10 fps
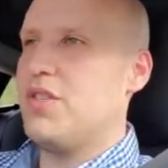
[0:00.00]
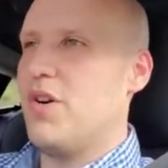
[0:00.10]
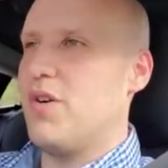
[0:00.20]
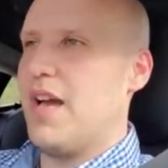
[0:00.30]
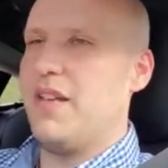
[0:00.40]

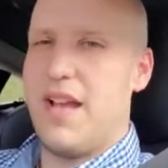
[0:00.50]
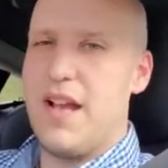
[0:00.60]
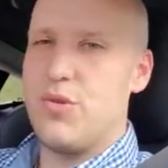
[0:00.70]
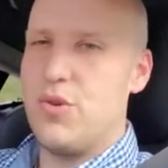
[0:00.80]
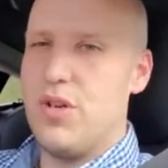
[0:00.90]
So kind of like
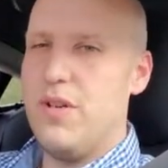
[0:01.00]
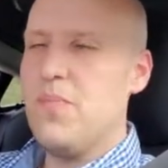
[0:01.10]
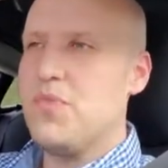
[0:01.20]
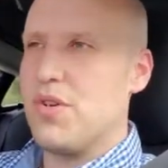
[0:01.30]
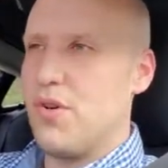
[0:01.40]
on Google,
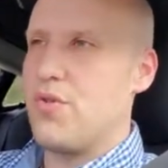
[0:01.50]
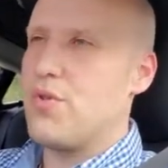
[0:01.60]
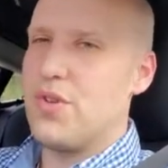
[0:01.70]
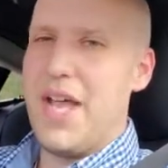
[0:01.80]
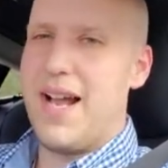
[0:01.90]
you can go to
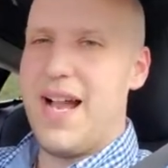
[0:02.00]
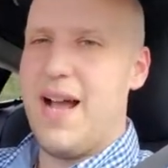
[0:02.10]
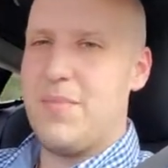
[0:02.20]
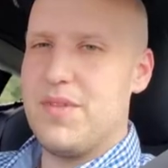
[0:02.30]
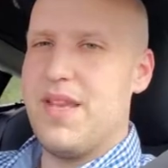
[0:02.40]

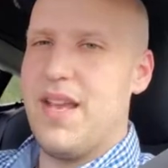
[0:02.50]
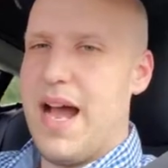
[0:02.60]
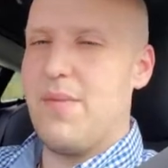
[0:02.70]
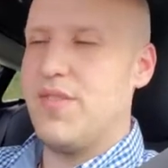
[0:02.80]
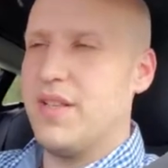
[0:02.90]
google.com, hit
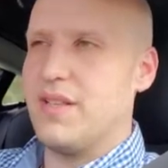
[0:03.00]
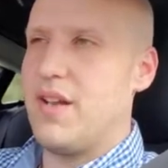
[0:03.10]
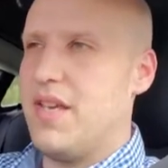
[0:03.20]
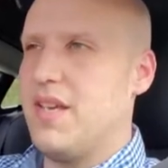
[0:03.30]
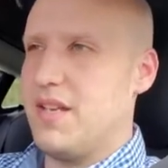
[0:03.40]
I'm feeling
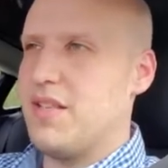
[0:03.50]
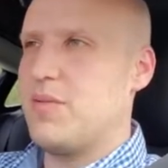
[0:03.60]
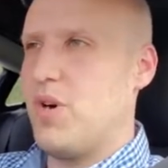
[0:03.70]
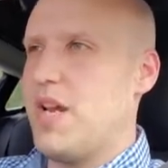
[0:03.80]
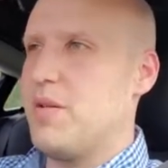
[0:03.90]
lucky, and get
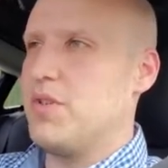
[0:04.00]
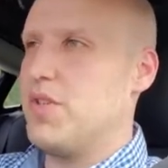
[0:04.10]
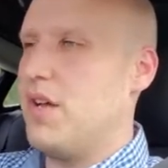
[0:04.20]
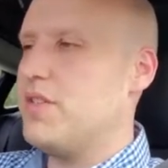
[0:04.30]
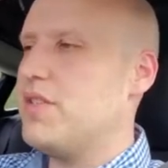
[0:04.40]
some random
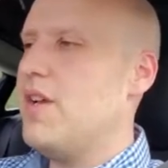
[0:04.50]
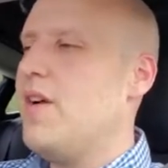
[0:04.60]
results.